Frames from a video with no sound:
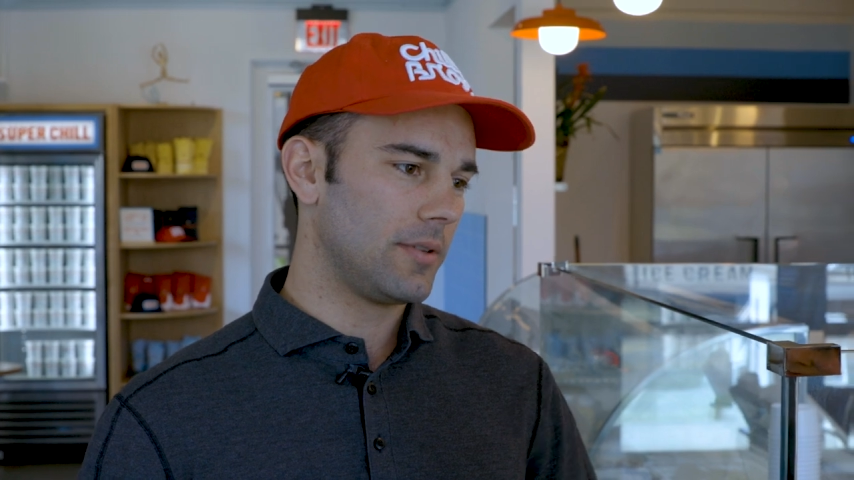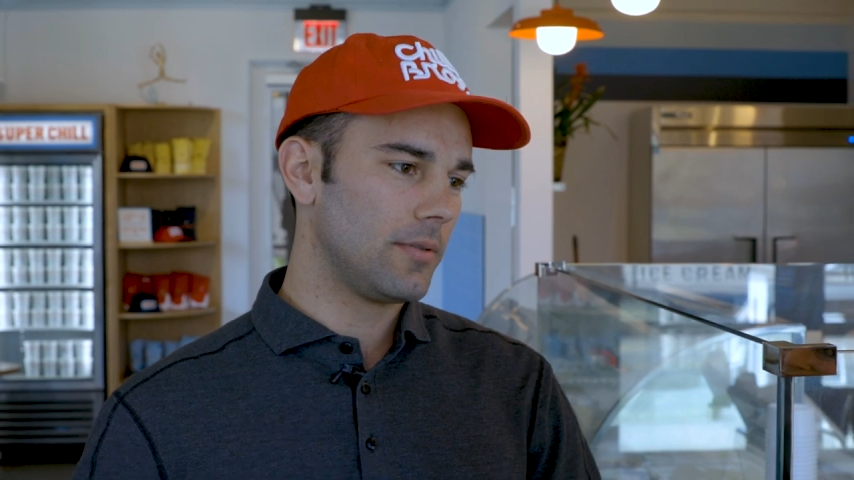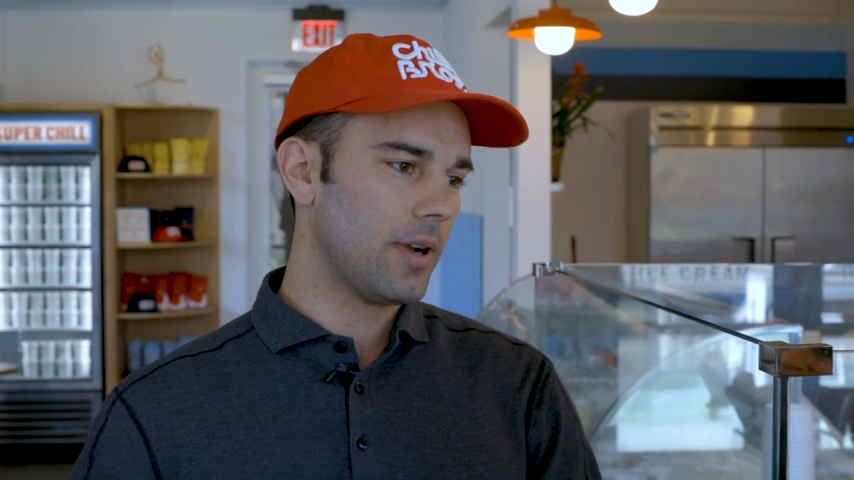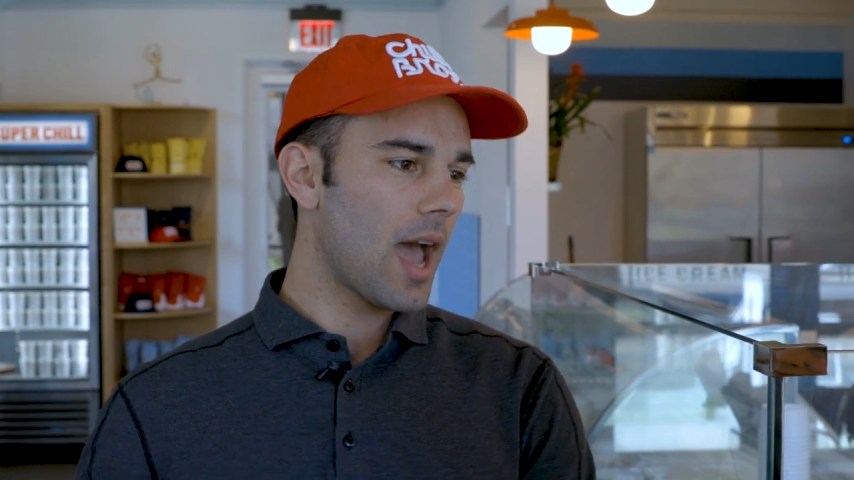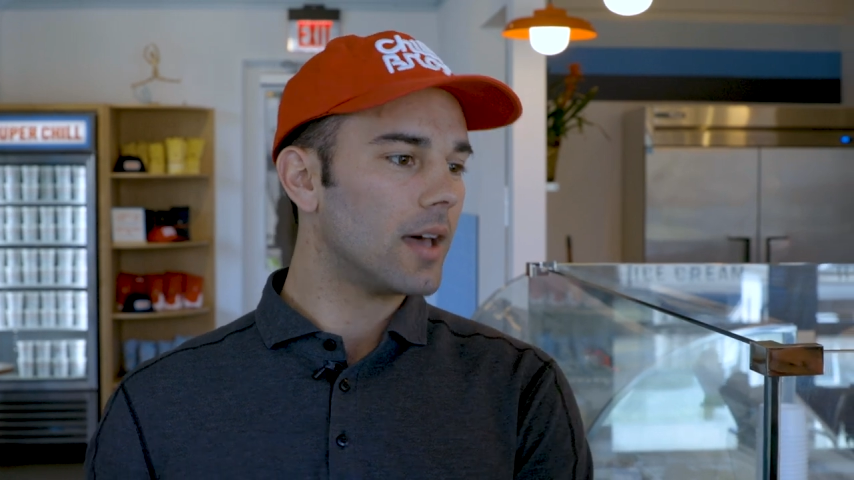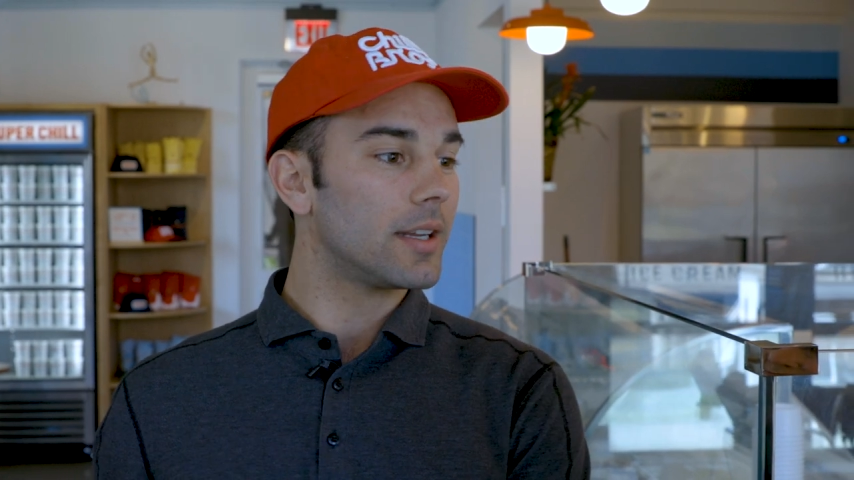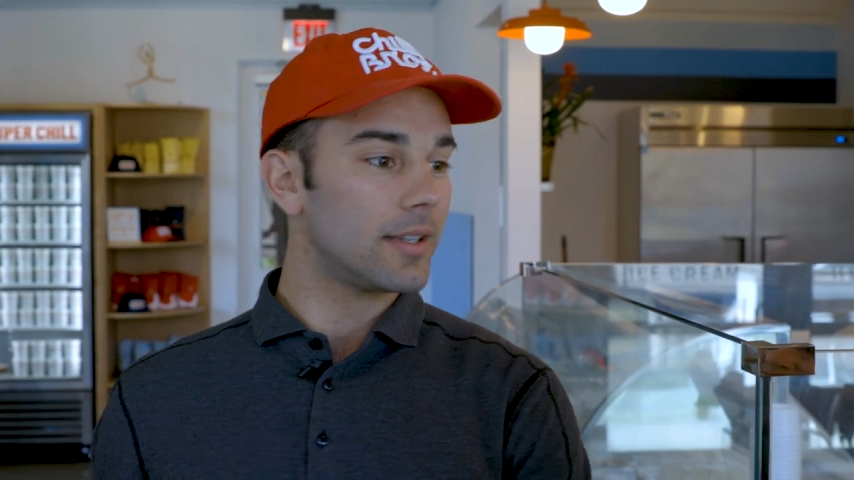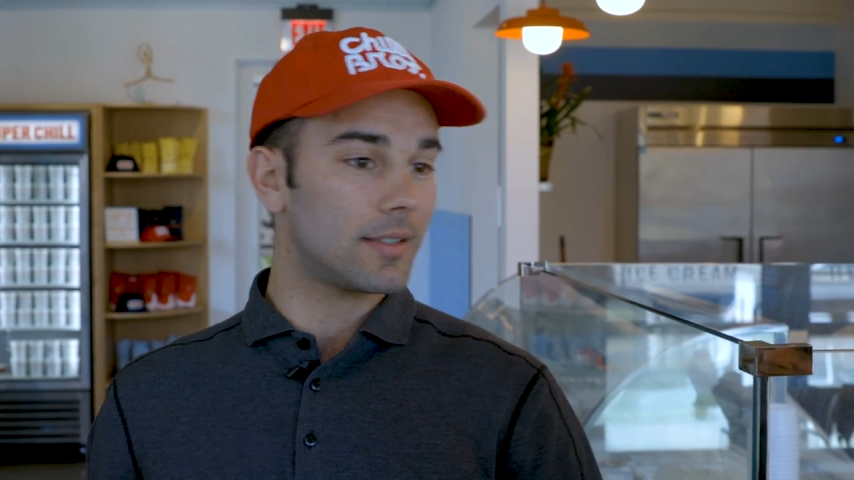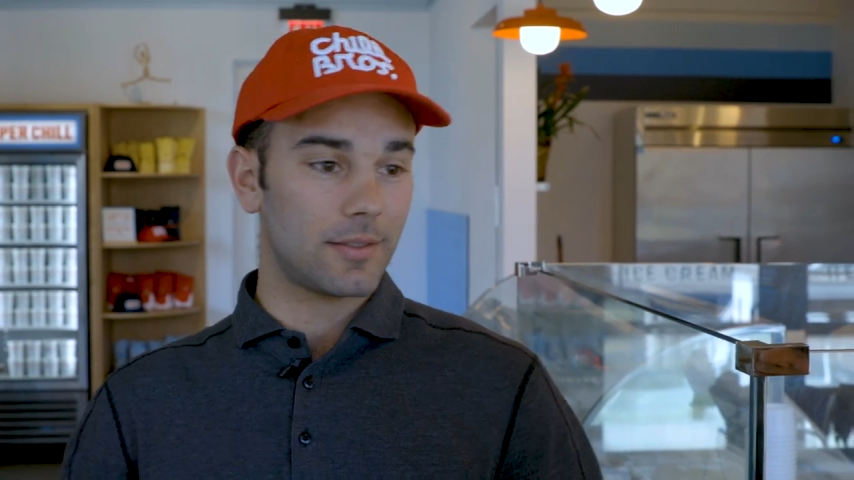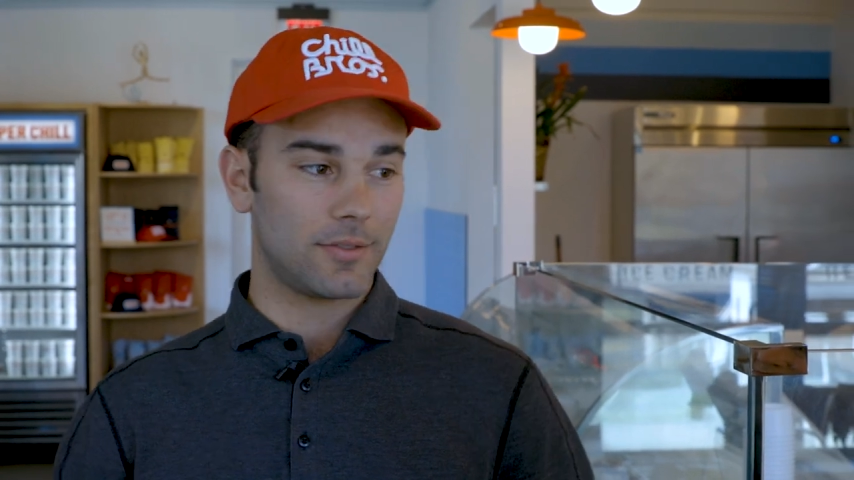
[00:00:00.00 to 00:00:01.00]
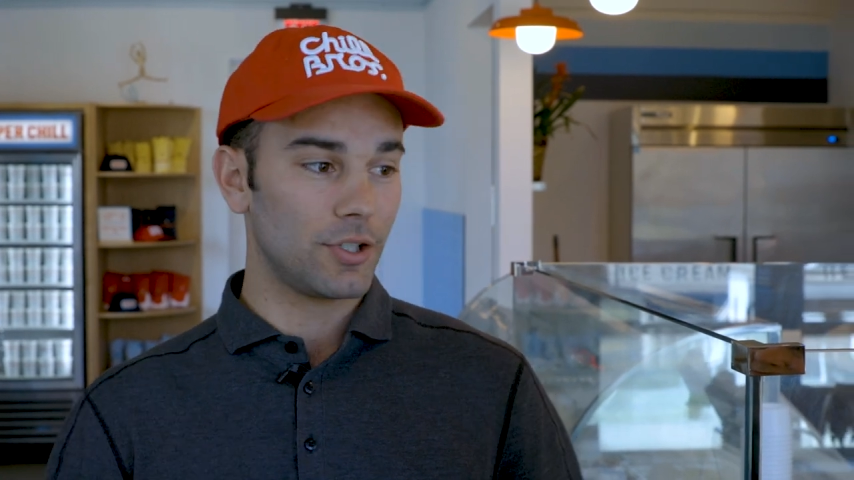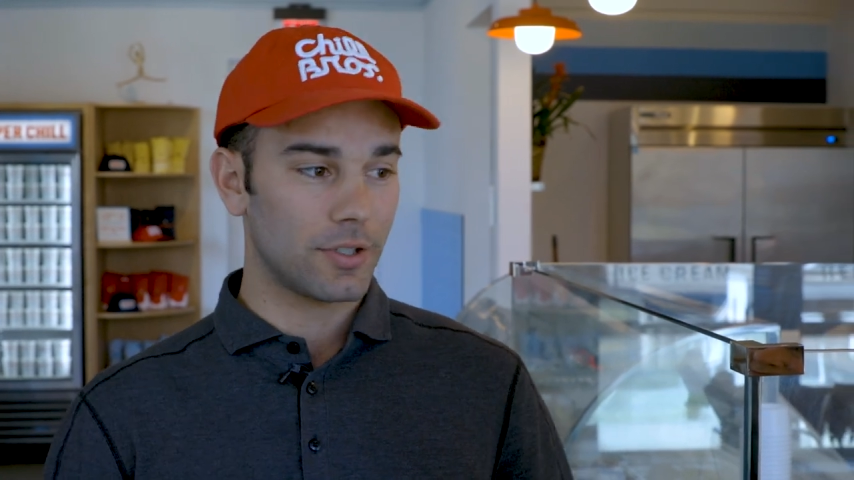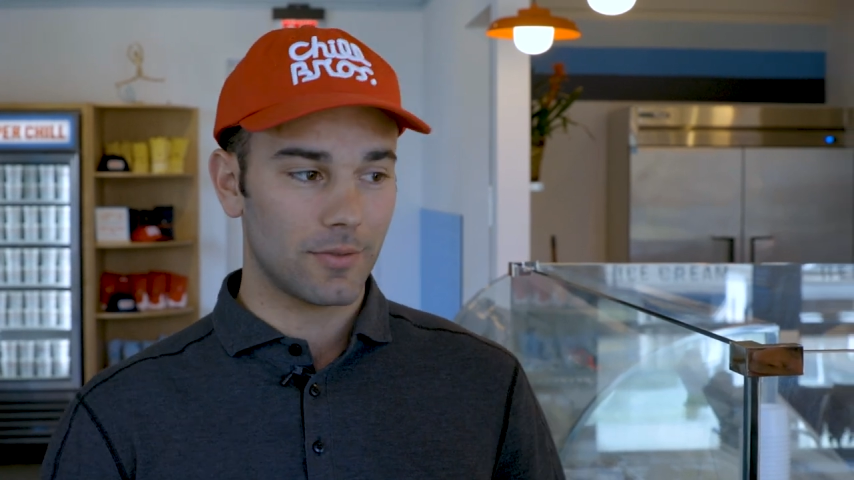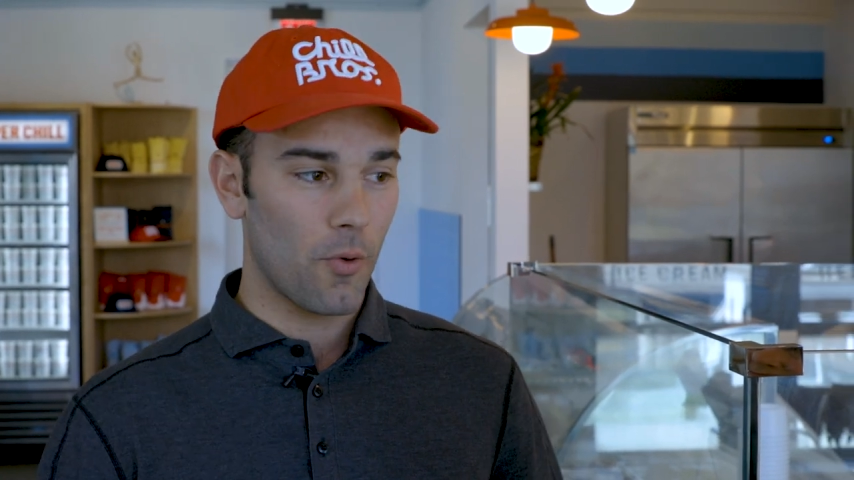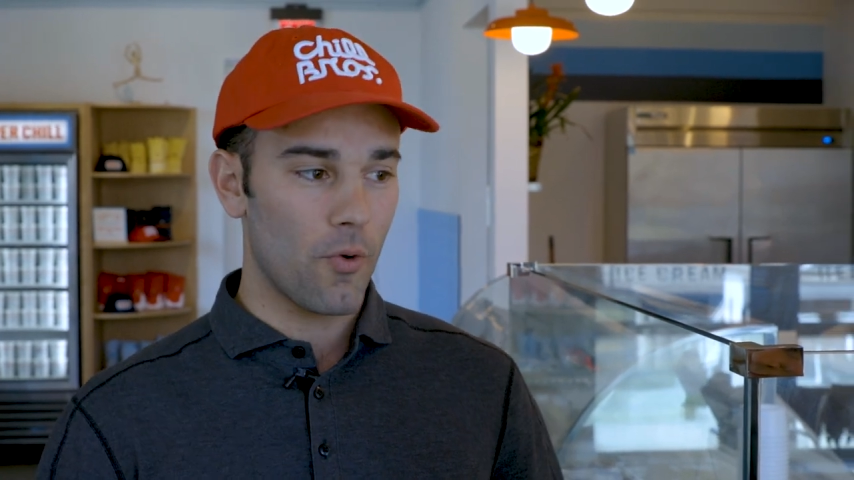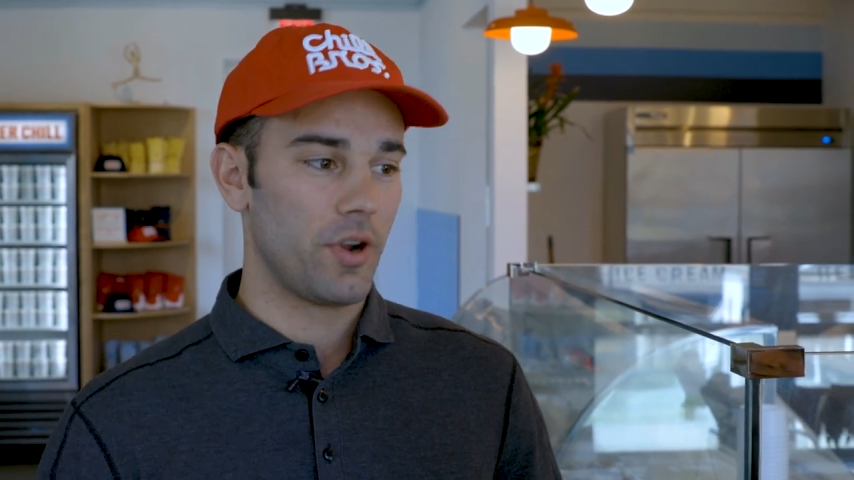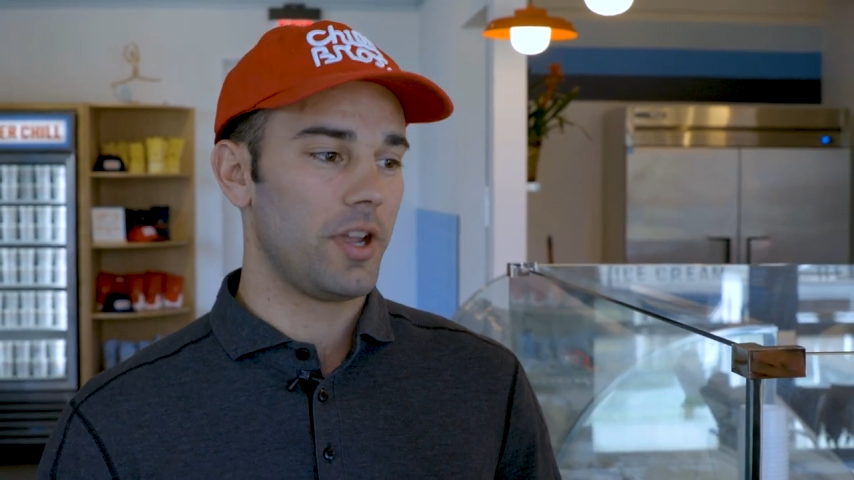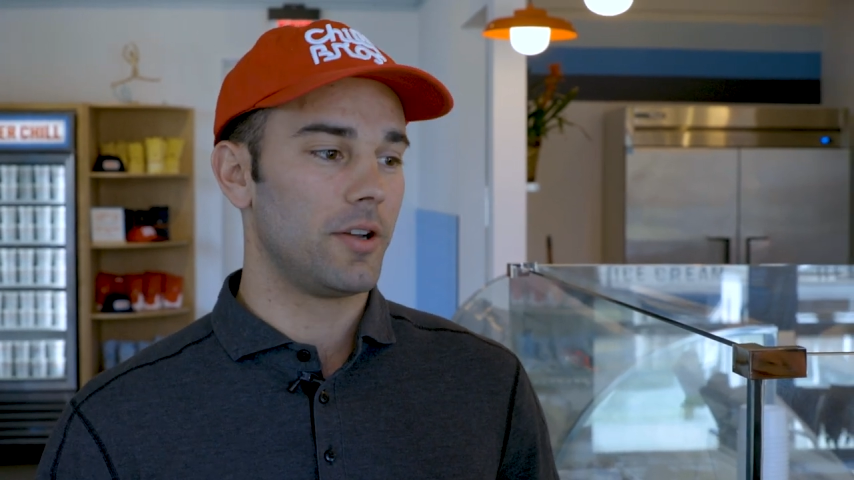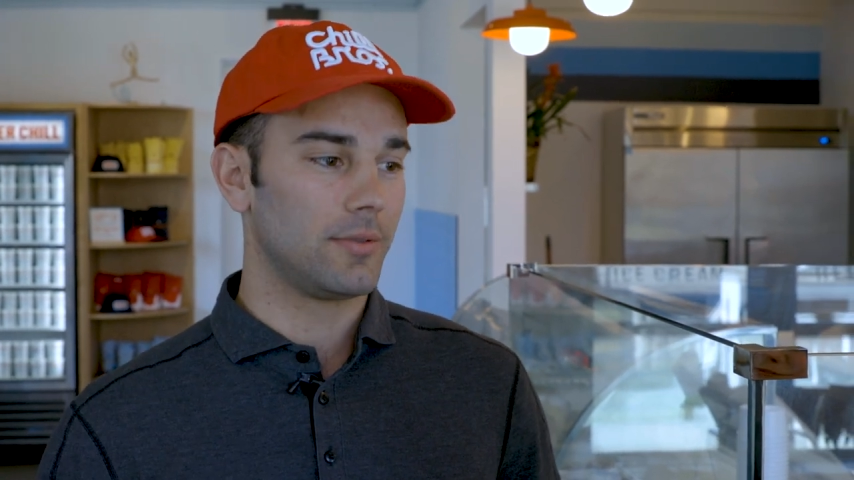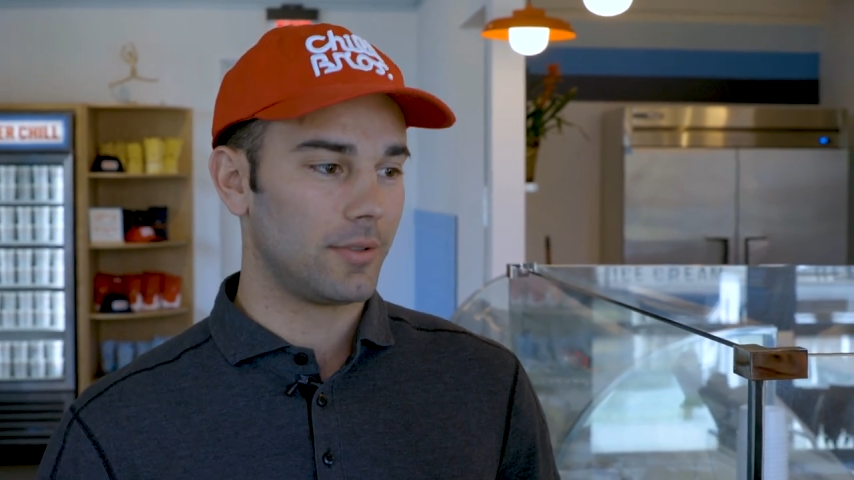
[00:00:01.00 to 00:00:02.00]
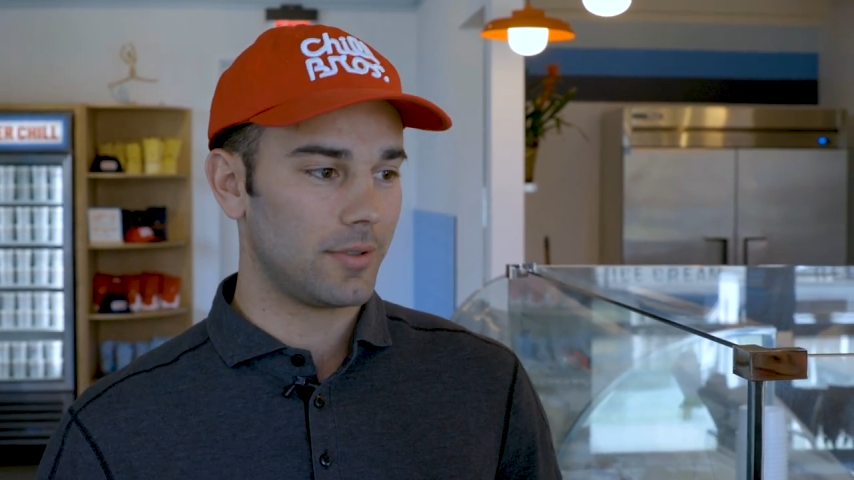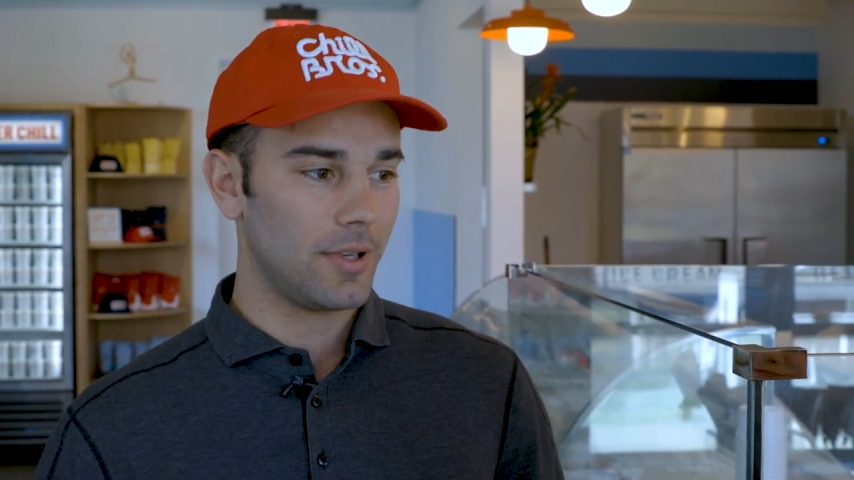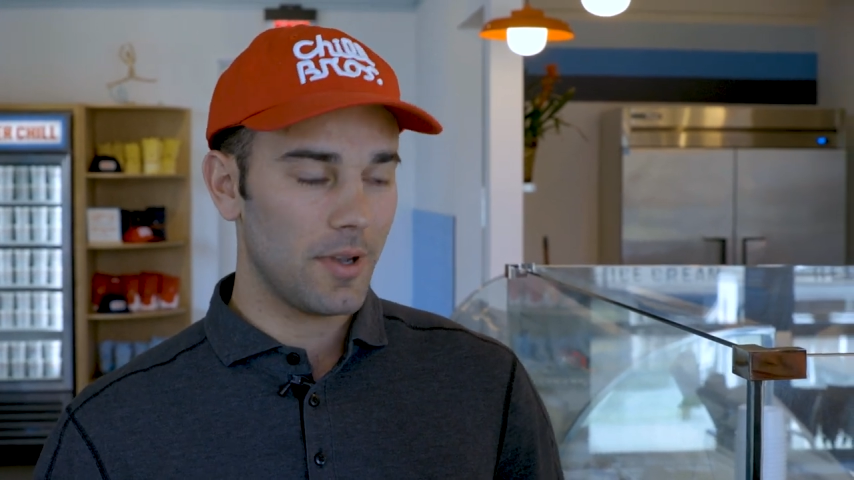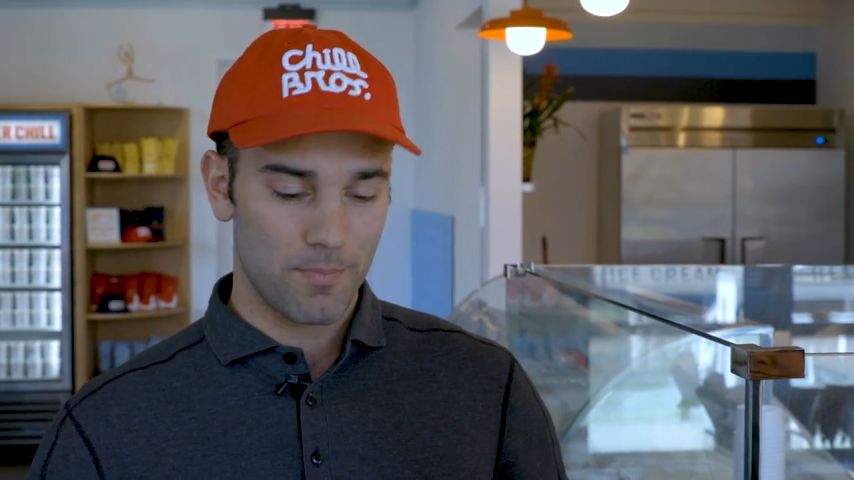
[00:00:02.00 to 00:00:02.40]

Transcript: but in reality, it's just Oreos